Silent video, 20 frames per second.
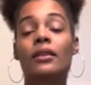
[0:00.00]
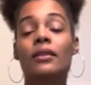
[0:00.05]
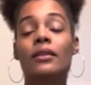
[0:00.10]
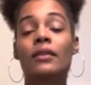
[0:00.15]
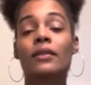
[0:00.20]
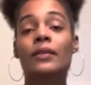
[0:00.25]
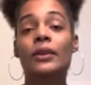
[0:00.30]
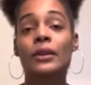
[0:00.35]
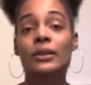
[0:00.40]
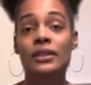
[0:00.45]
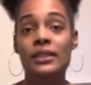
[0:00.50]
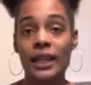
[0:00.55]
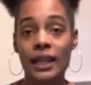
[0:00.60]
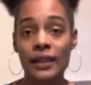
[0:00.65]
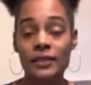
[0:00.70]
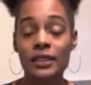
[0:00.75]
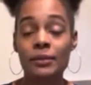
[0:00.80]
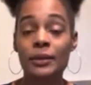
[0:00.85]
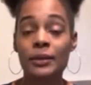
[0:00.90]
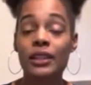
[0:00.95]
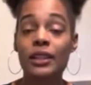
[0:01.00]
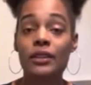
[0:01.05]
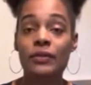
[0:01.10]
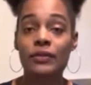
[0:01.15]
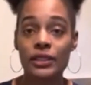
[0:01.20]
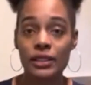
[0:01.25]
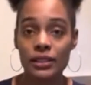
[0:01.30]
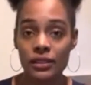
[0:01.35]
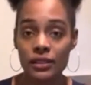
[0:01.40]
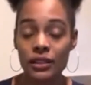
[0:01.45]
feel safe to be
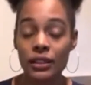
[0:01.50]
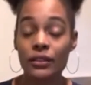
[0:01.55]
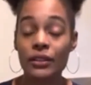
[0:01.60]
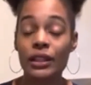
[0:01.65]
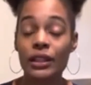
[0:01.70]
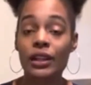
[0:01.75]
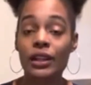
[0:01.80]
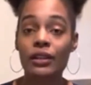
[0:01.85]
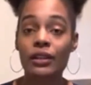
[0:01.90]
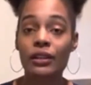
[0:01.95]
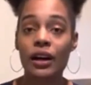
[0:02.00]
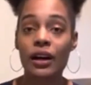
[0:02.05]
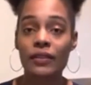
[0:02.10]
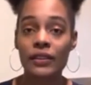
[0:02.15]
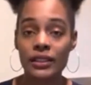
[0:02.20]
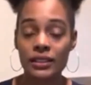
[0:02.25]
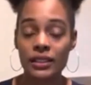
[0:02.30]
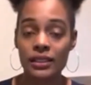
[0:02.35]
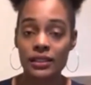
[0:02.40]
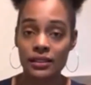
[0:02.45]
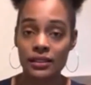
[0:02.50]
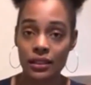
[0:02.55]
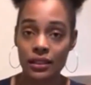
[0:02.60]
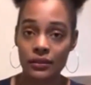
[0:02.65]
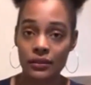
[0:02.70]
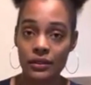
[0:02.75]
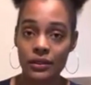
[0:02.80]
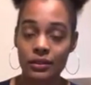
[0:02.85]
their authentic selves.